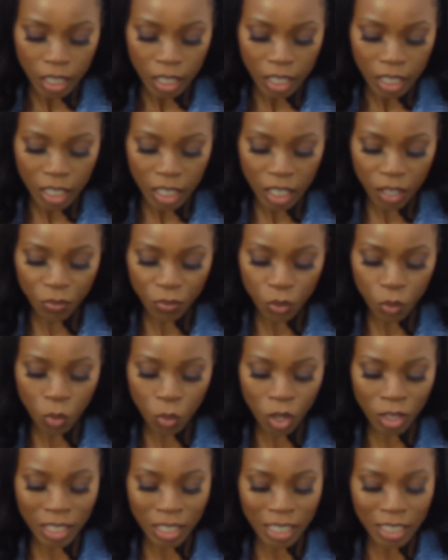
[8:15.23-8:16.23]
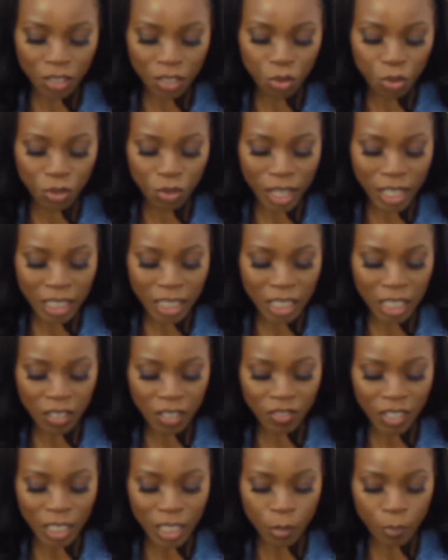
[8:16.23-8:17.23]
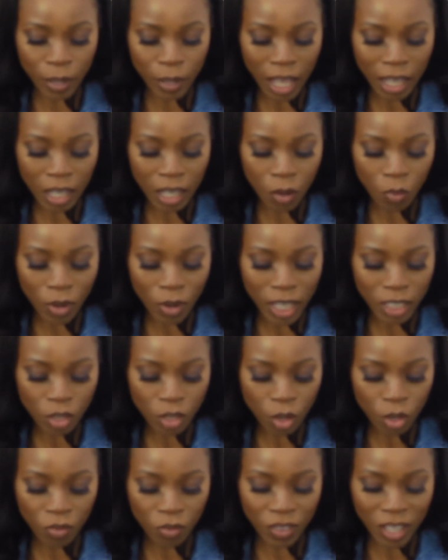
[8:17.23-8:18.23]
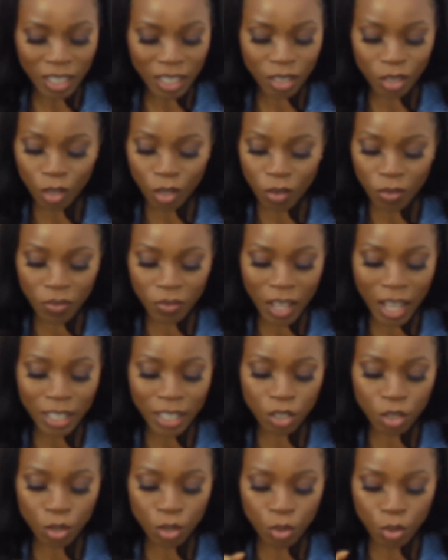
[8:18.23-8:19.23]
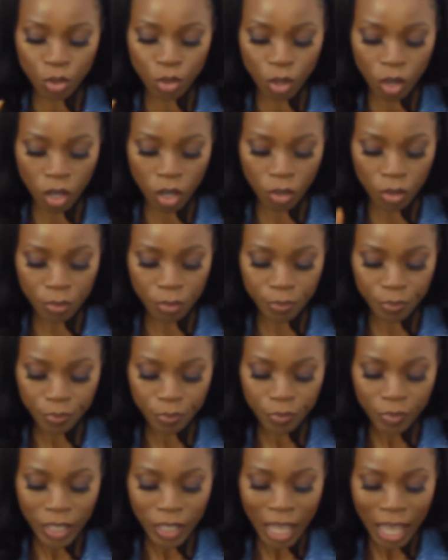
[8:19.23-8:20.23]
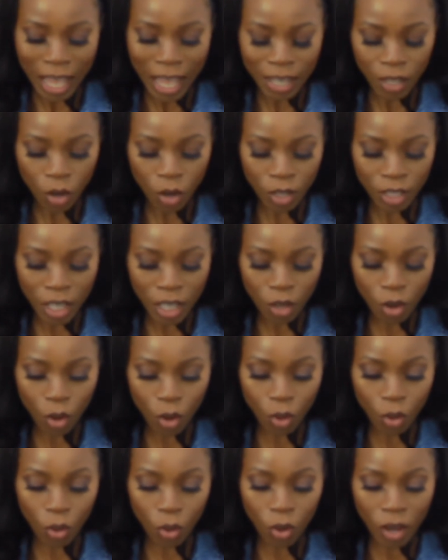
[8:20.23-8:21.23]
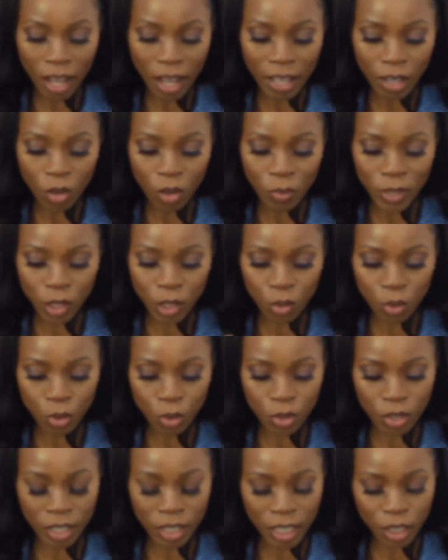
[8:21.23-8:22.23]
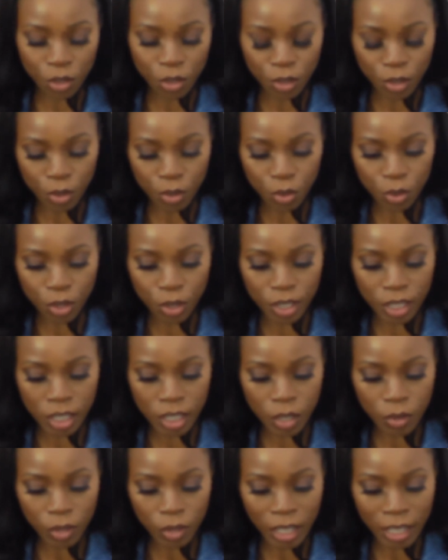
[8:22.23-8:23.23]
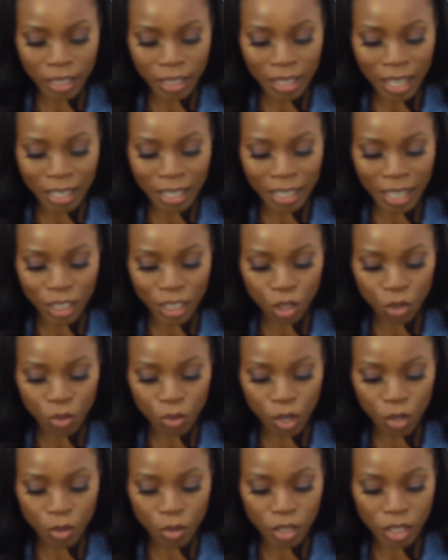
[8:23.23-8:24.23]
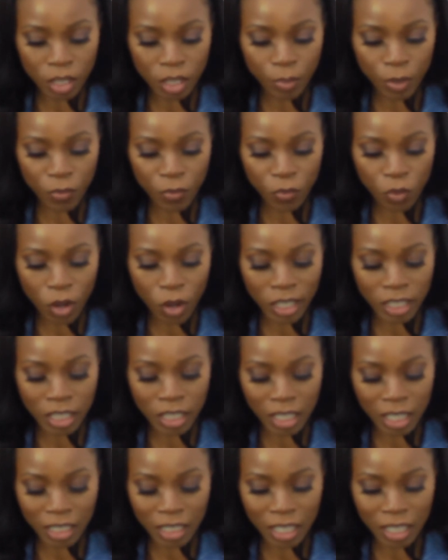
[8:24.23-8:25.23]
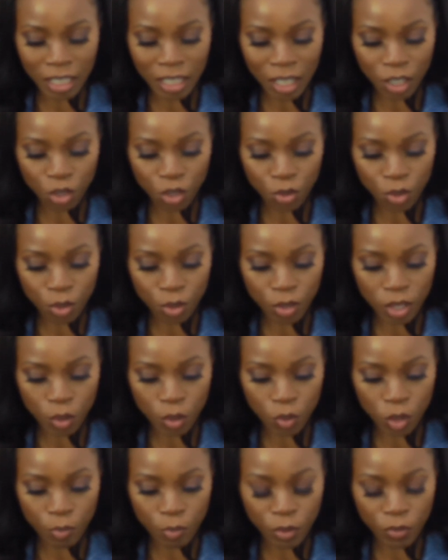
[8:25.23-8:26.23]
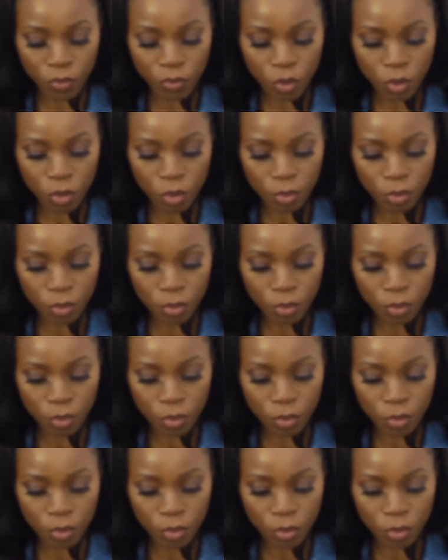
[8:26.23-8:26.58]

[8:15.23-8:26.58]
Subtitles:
if you want, there's creative, there's black and white, all of that stuff. I just go to color, and under color I always go to natural. So you see like that natural, see before I selected natural, this was before